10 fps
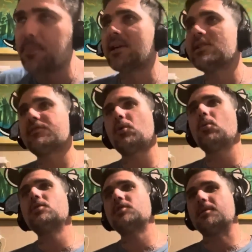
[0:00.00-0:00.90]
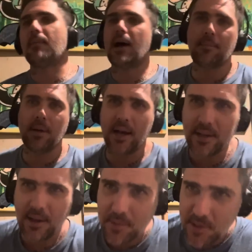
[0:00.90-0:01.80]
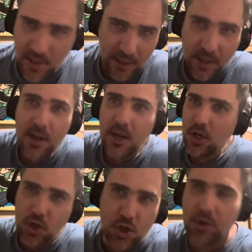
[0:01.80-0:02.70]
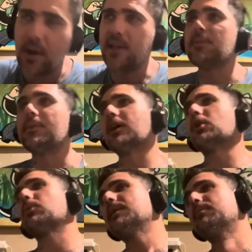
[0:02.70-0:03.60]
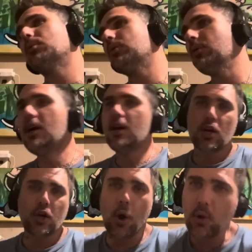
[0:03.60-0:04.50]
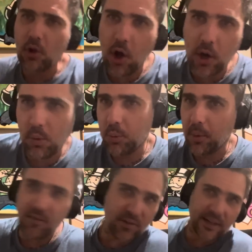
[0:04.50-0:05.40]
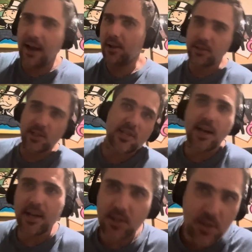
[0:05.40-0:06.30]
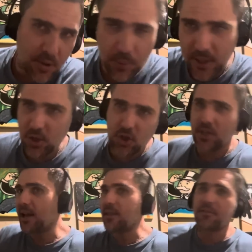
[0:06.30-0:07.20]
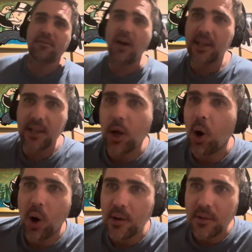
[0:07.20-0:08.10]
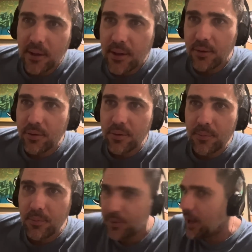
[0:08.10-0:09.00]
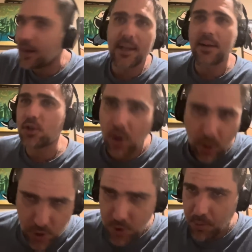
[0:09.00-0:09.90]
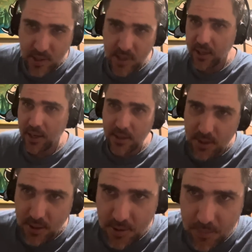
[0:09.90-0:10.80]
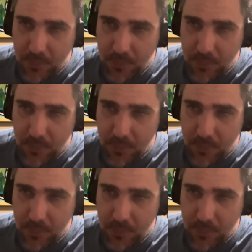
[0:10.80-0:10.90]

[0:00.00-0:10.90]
Because, of course, in my mind, I was like just trying to be agreeable, go along with whatever Callan said so that we could just get in the fucking car and leave, not get charges pressed against us.